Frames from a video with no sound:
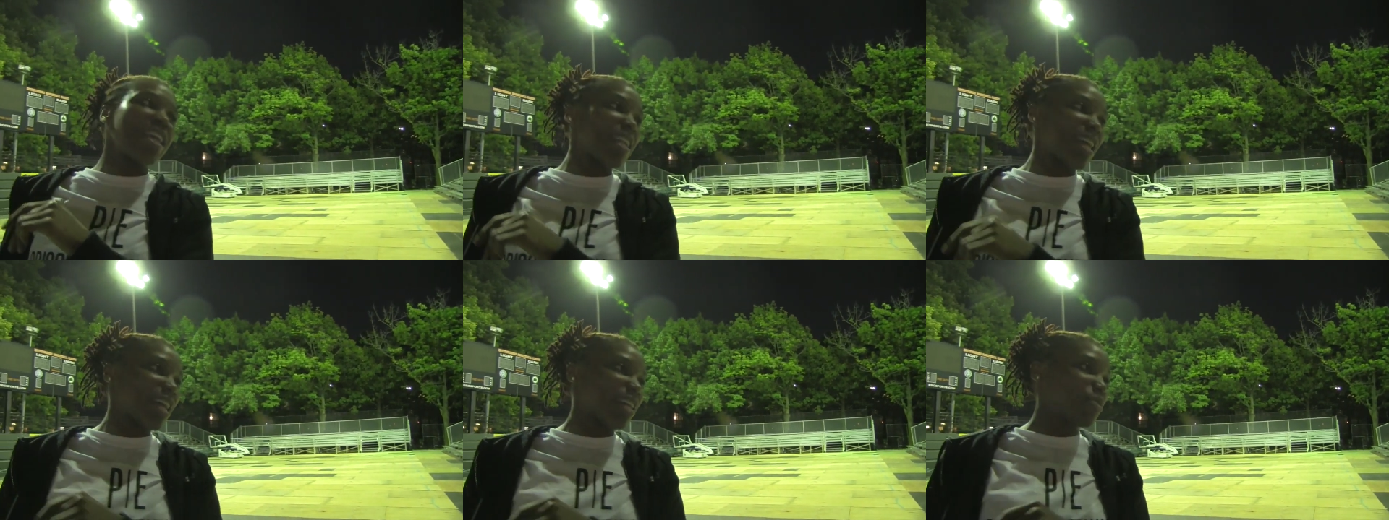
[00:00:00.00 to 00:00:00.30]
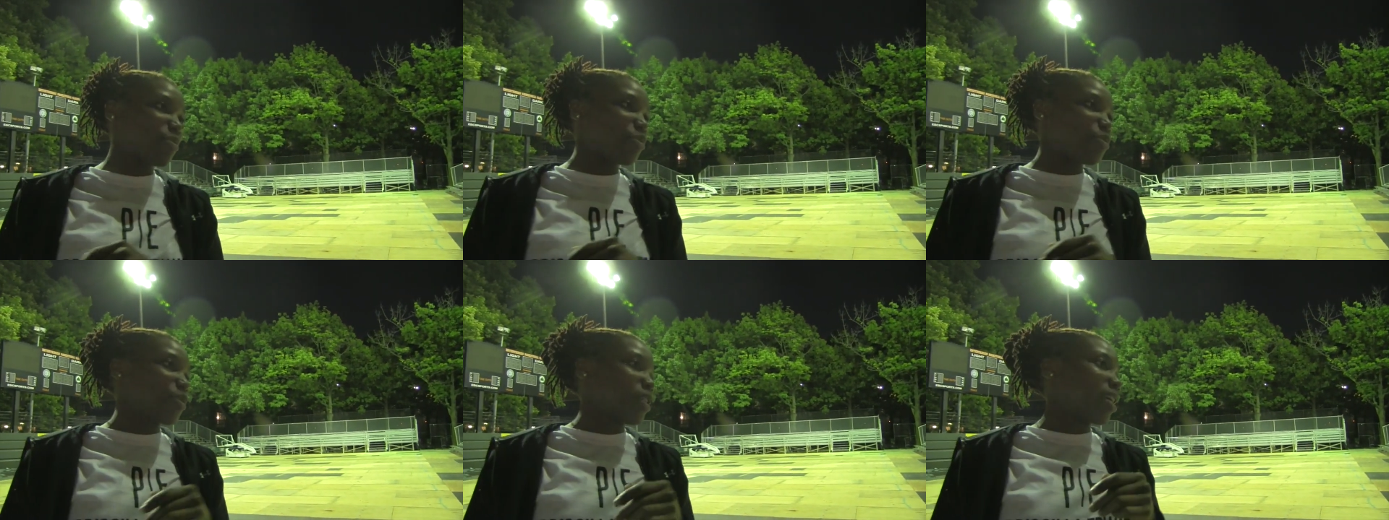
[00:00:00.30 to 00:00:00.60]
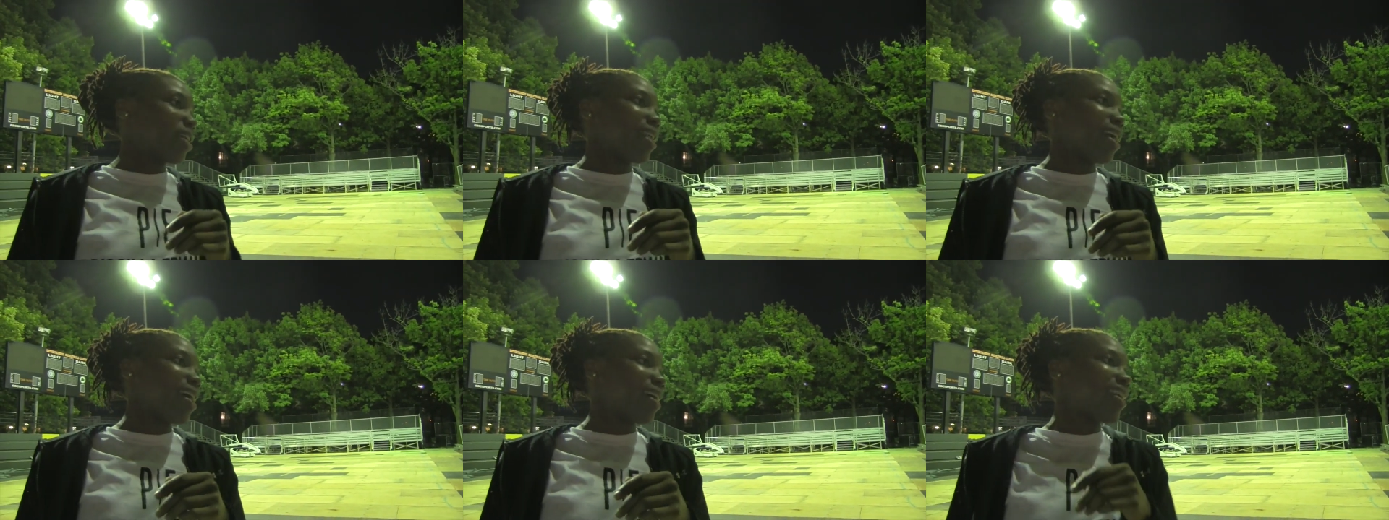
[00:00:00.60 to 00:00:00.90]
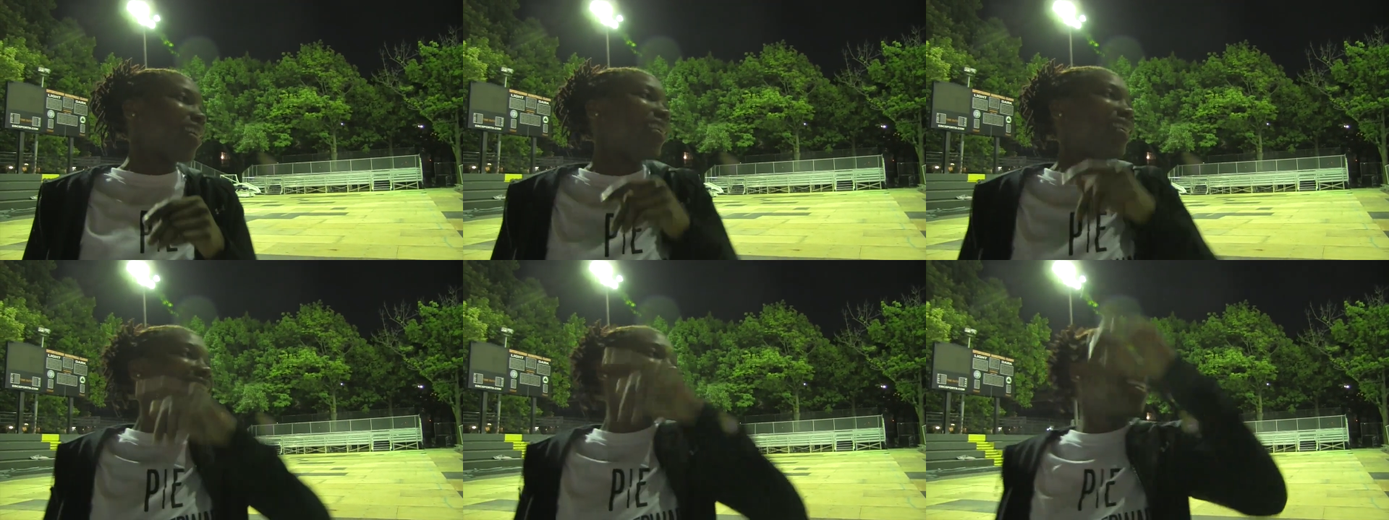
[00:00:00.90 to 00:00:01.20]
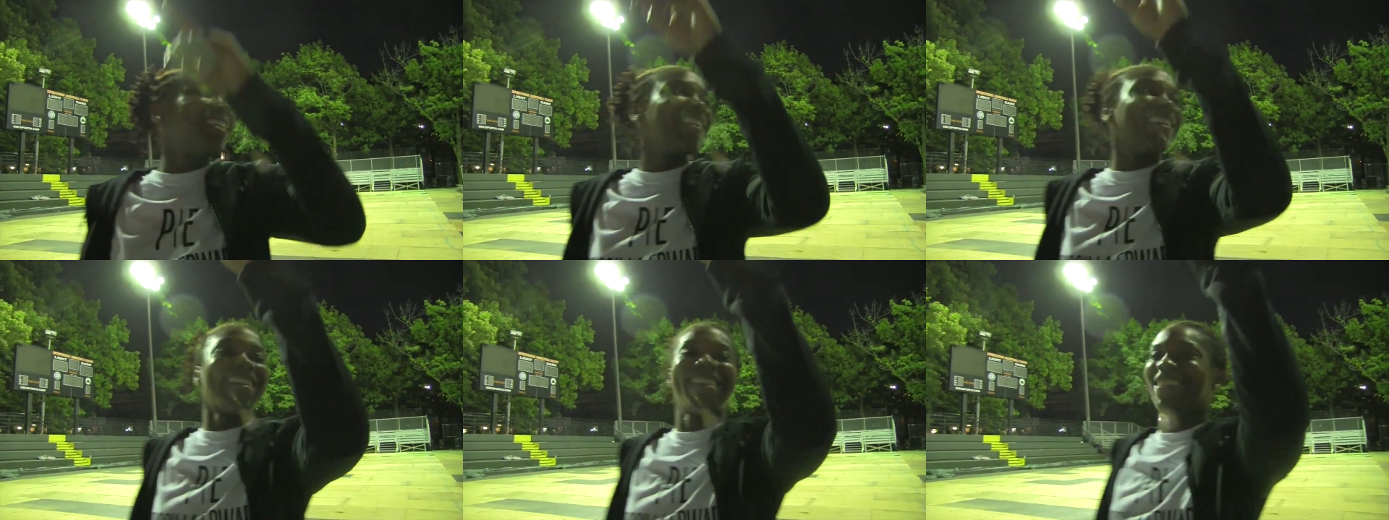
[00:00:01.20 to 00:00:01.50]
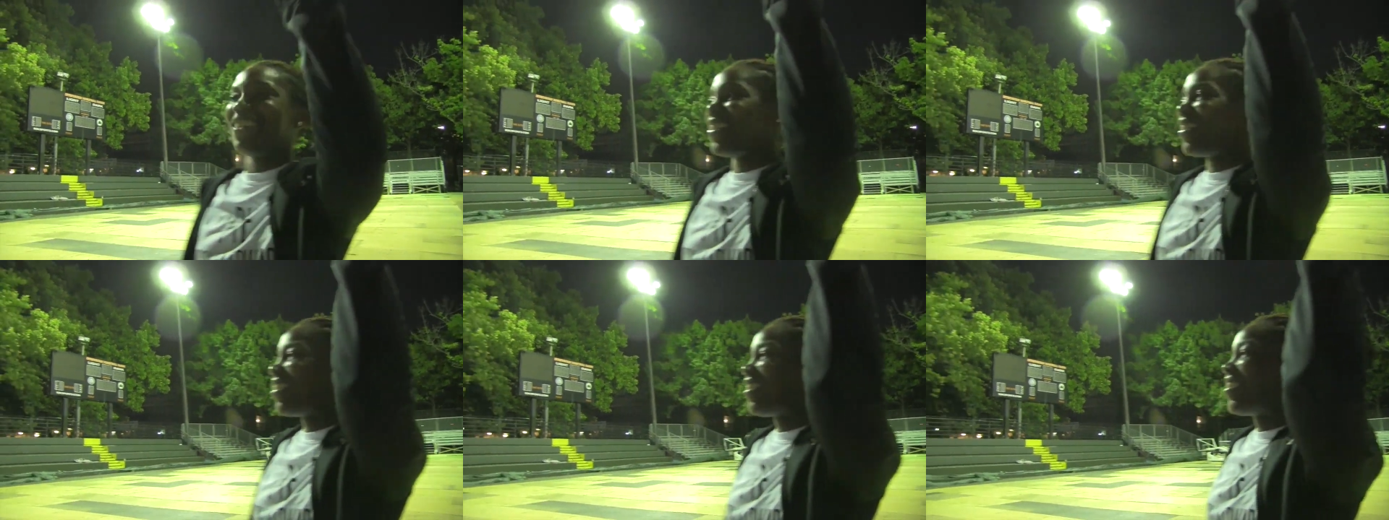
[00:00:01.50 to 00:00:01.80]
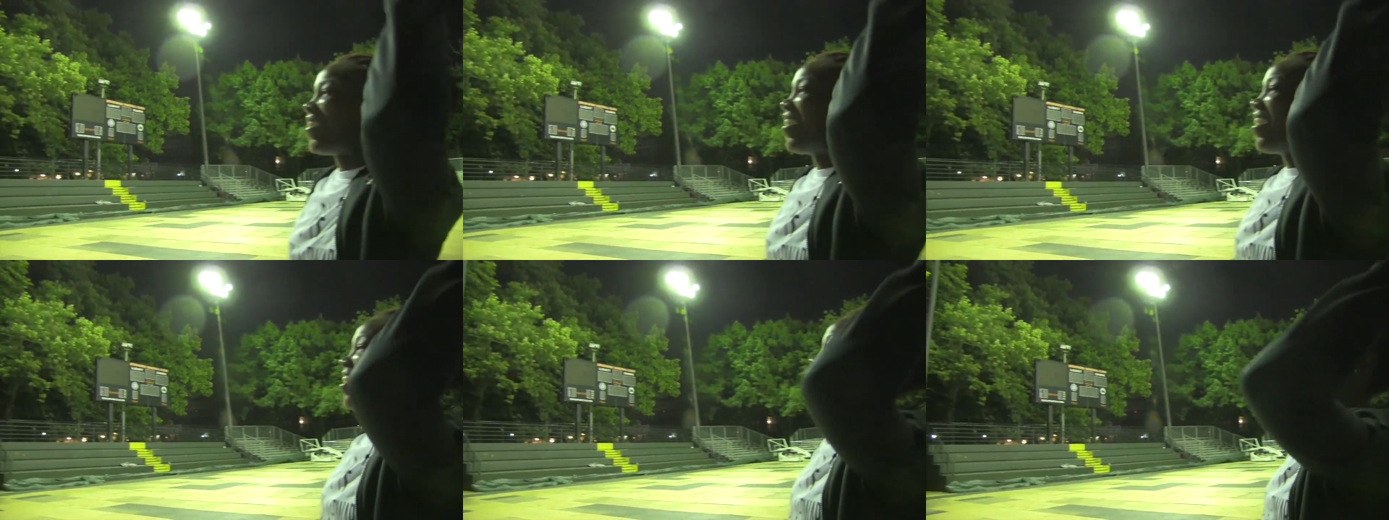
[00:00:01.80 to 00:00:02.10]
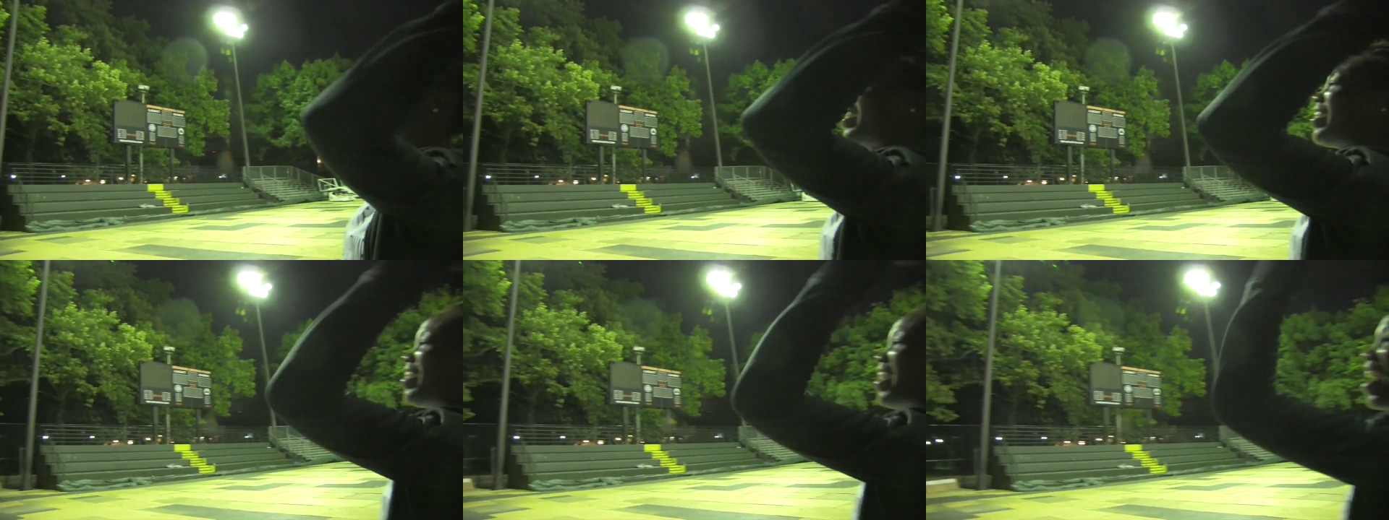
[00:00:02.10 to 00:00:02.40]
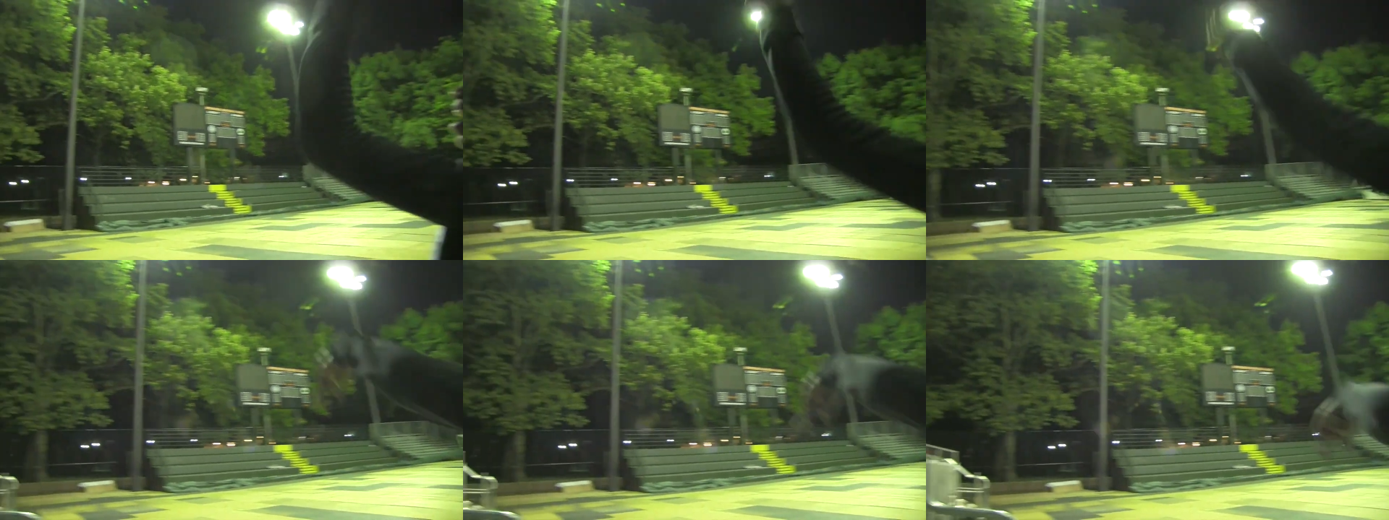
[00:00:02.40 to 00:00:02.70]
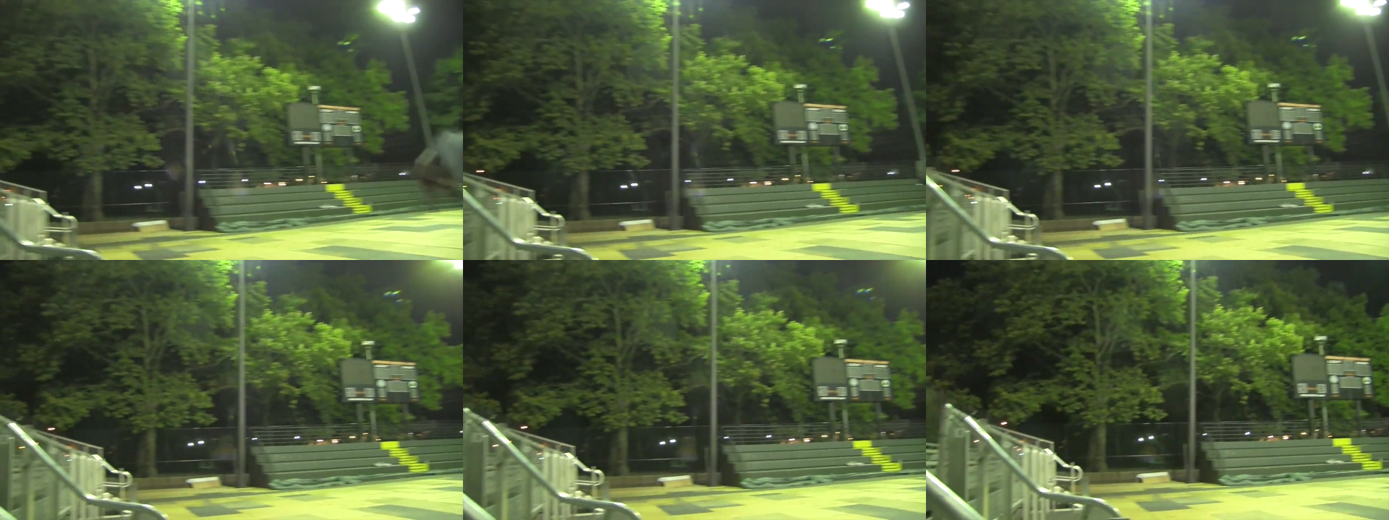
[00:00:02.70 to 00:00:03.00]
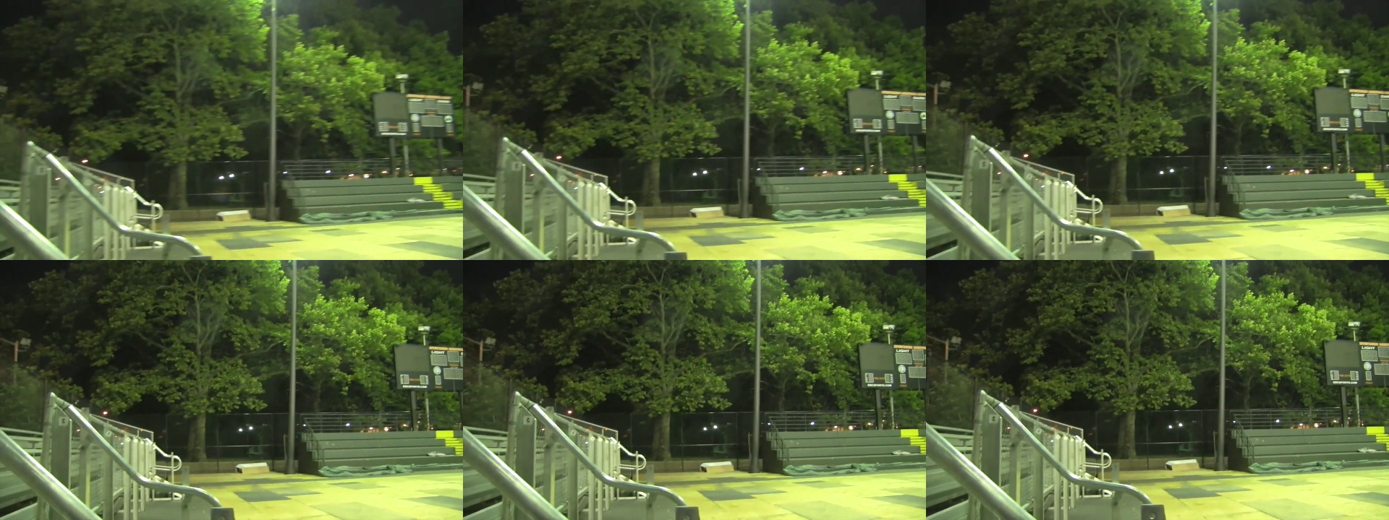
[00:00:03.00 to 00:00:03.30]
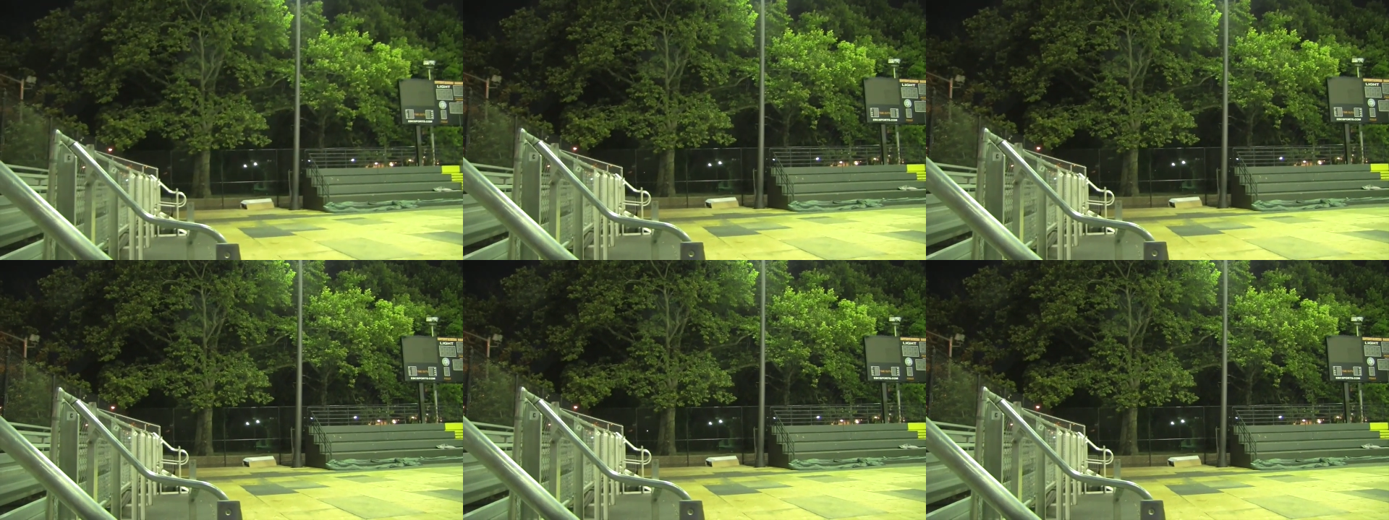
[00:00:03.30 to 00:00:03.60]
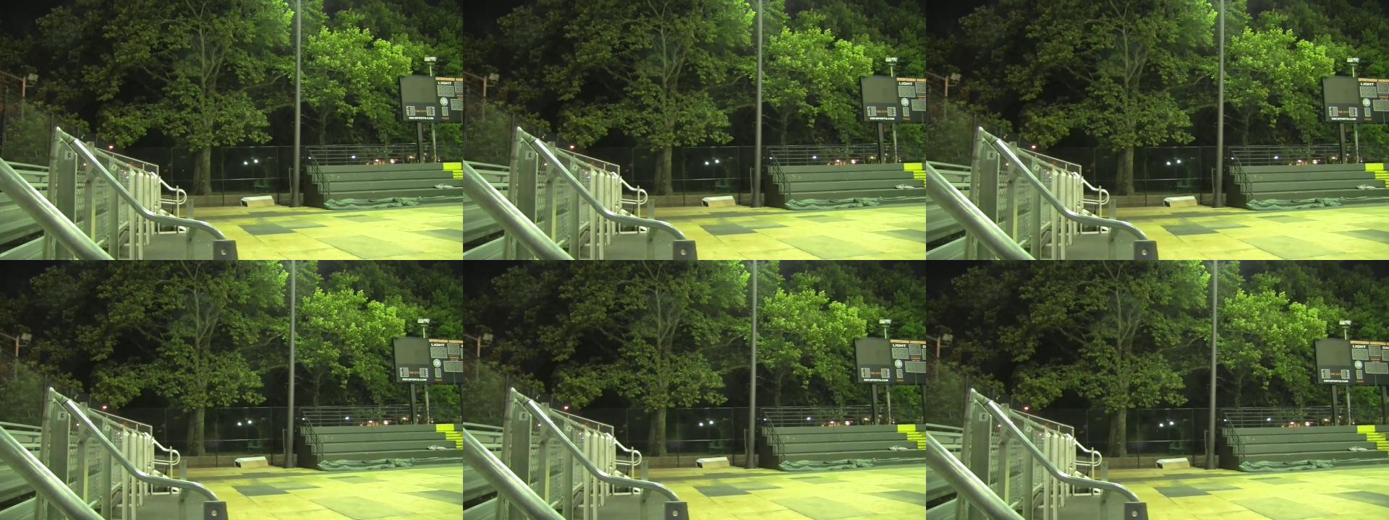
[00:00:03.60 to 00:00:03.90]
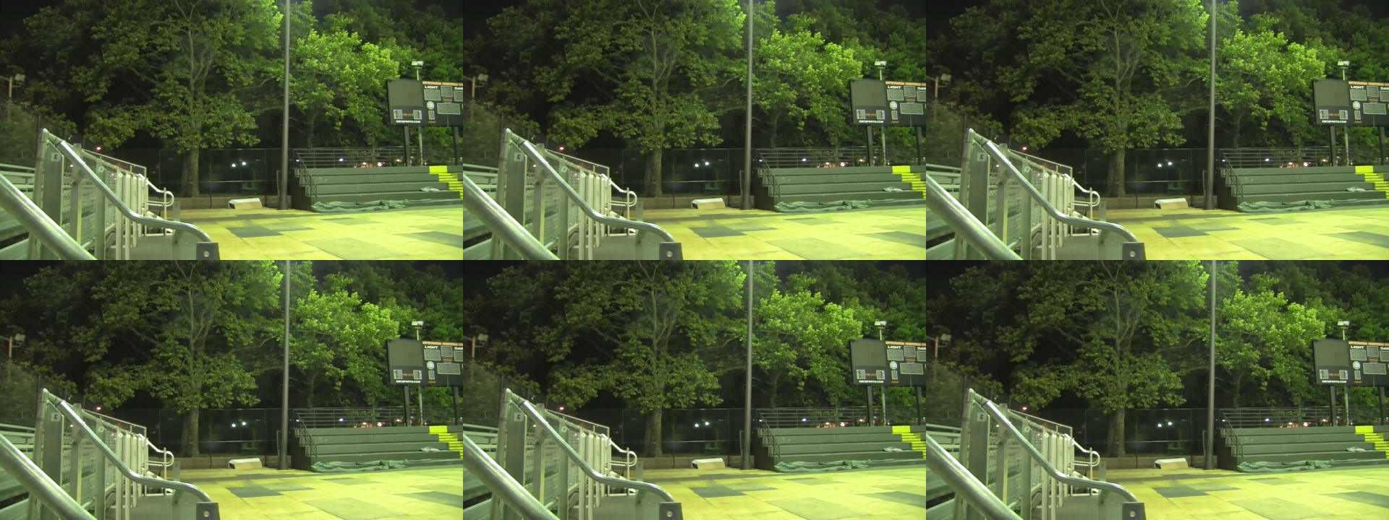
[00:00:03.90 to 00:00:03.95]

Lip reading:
Nobody's mouth can be seen.